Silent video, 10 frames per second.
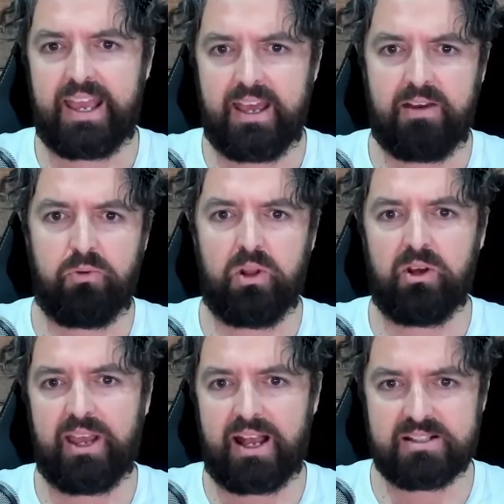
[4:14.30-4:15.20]
Again, if we're
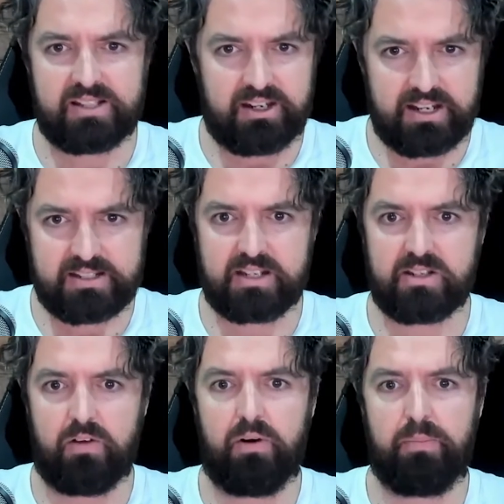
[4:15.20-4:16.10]
looking at
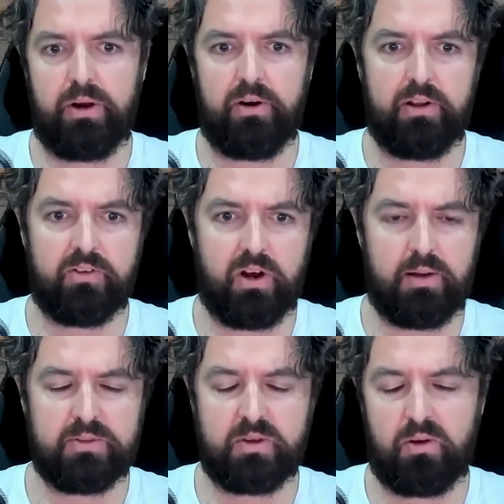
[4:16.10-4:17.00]
statistics over a period of
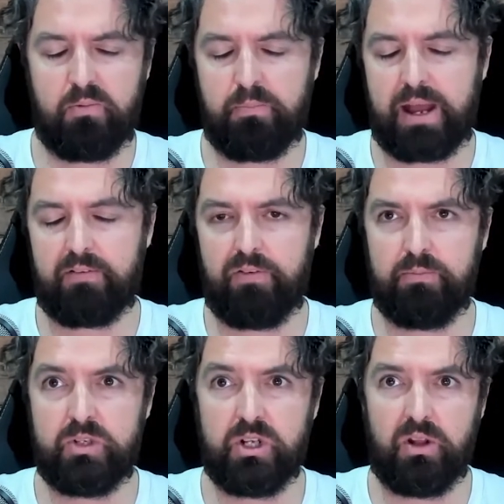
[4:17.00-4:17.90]
time, so back
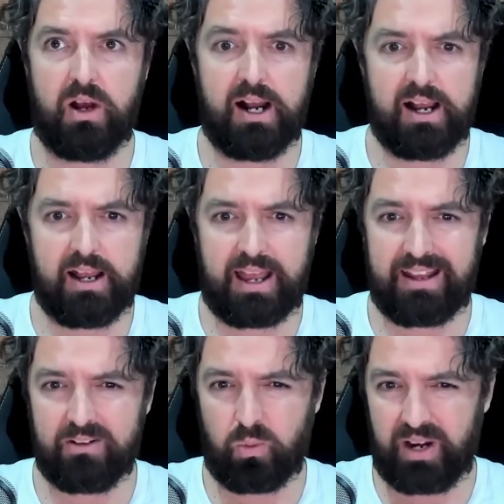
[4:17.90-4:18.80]
from July
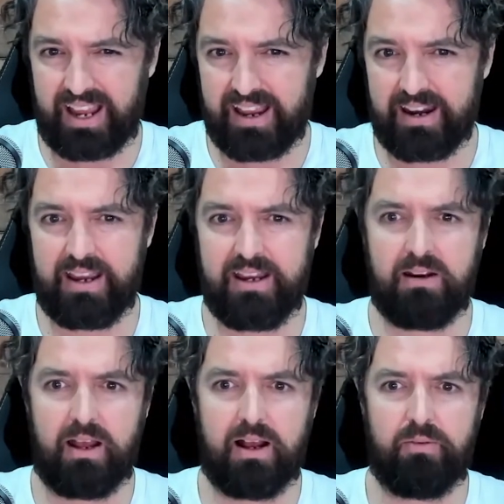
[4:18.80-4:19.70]

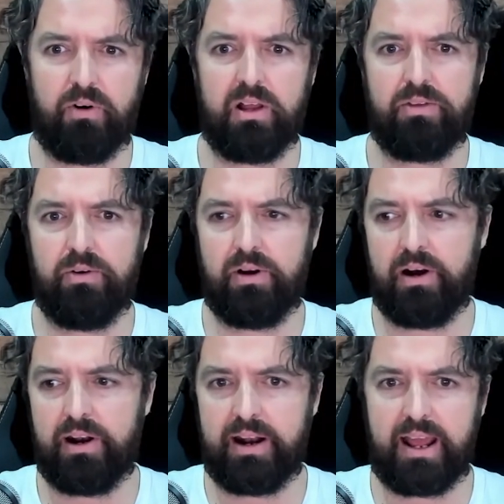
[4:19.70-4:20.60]
2018 right through
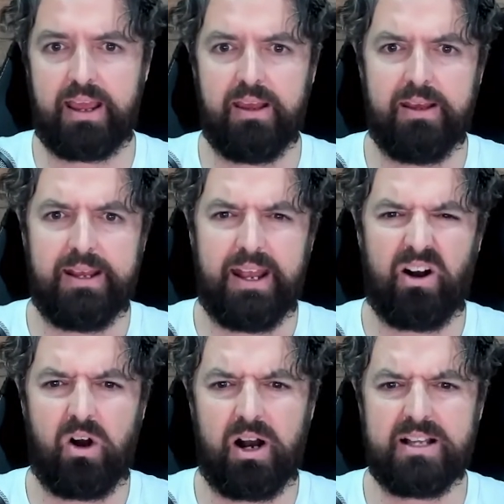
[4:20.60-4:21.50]
to today,
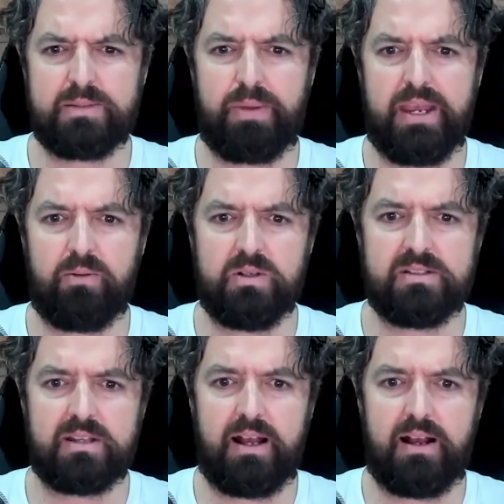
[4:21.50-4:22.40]
our highest peak
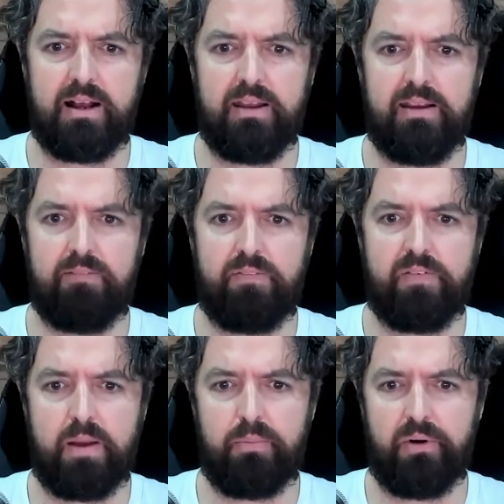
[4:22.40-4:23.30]
was in
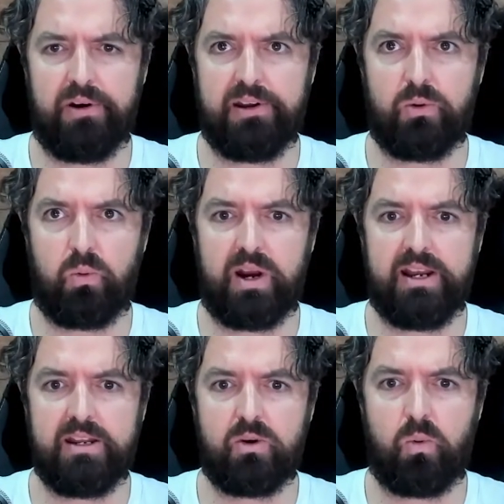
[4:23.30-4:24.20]
February
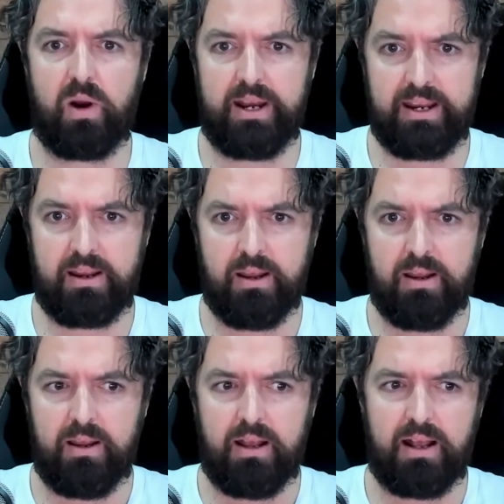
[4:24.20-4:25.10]
2020.
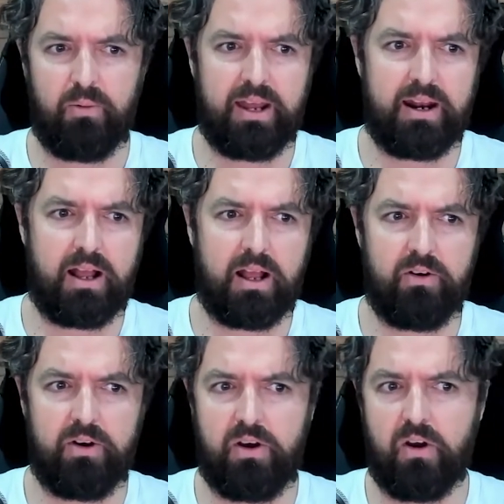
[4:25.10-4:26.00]
We had
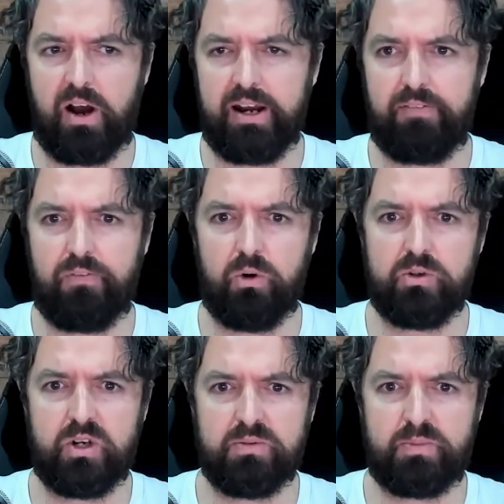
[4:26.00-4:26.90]

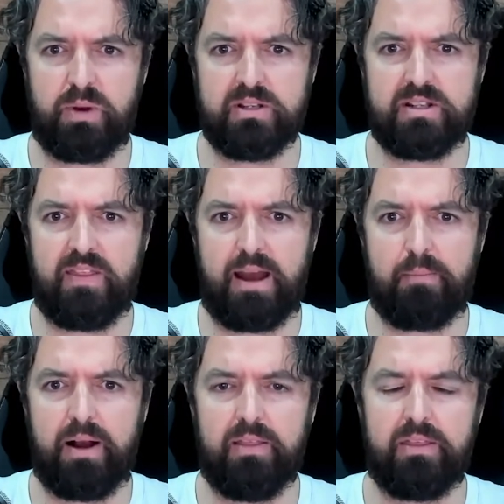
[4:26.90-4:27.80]
194 jobs posted
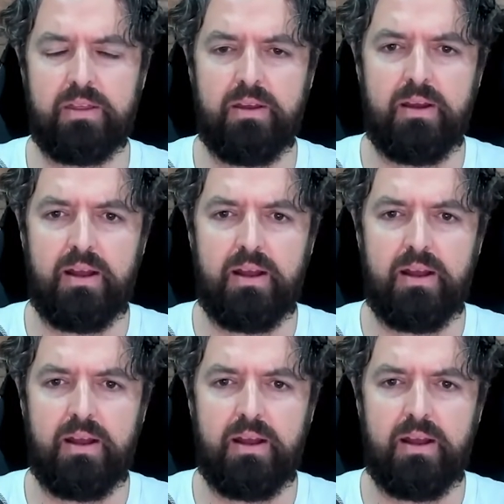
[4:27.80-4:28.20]
that month.